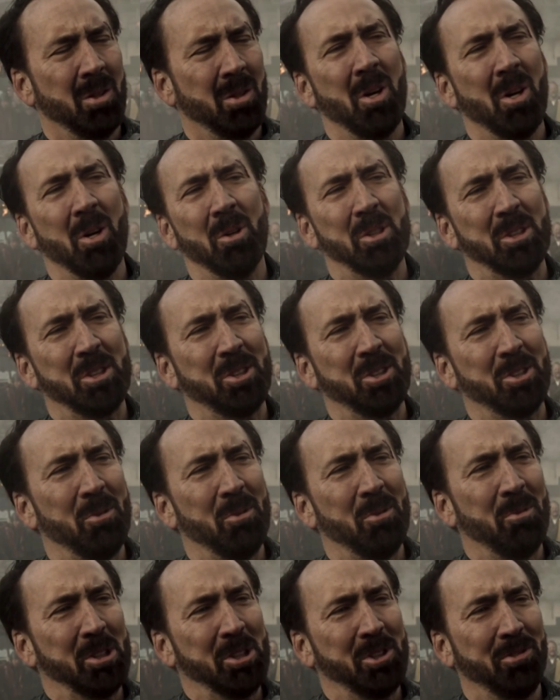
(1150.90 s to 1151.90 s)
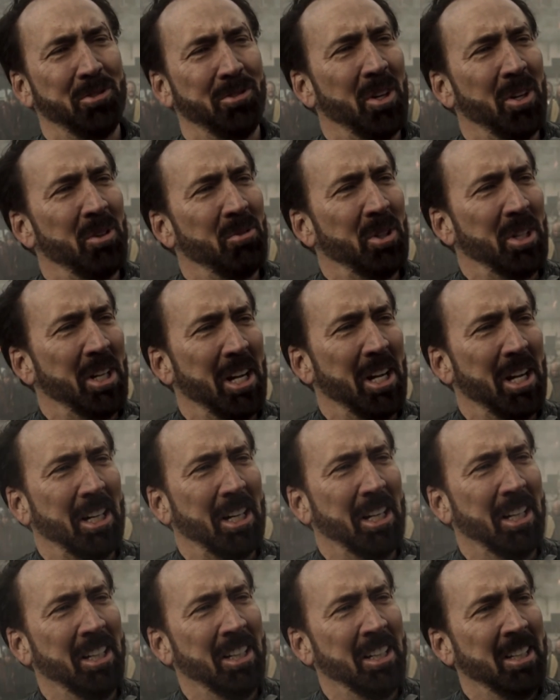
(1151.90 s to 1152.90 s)
You were always so much fun when you
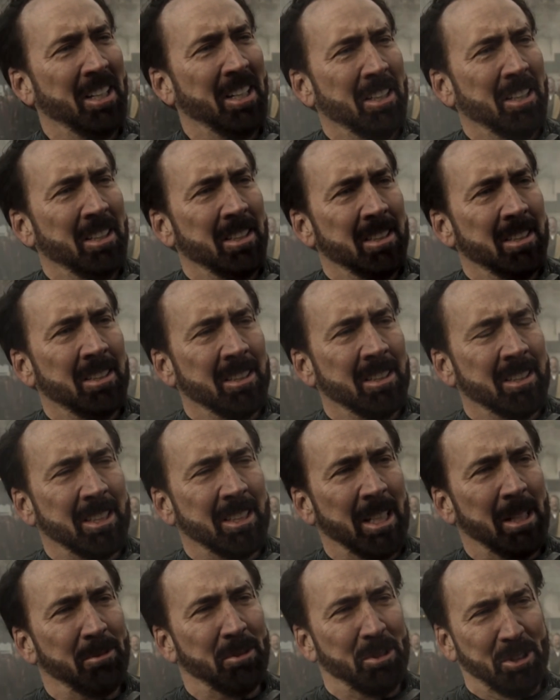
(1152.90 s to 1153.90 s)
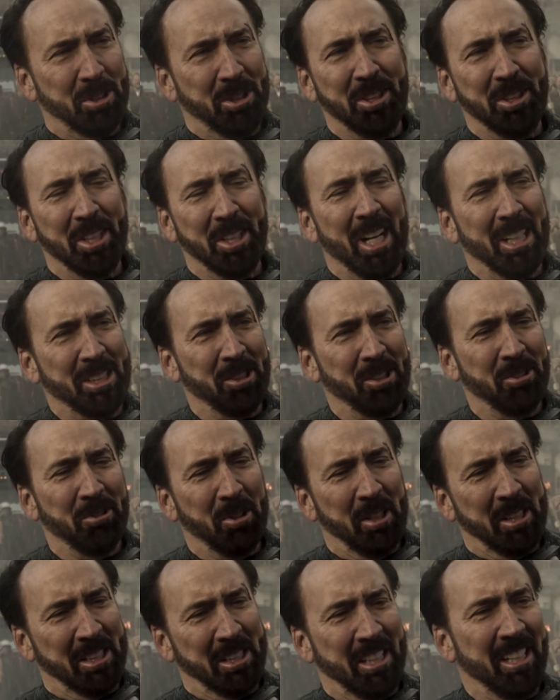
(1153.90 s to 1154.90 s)
had a couple of shots
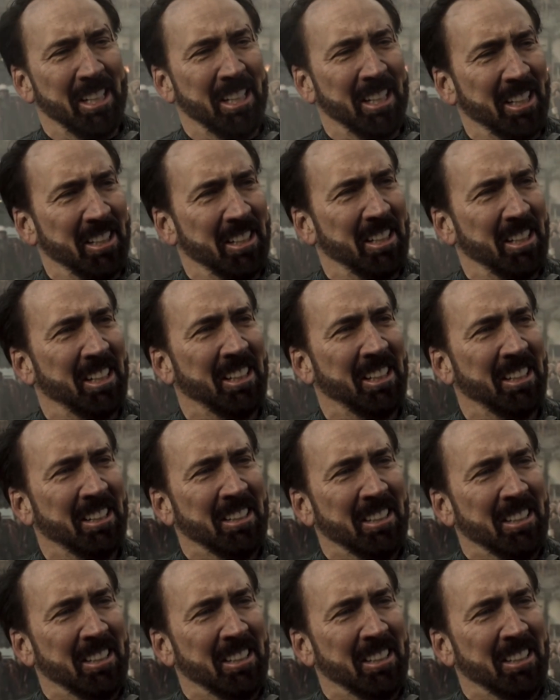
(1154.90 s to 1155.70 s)
of whiskey in you.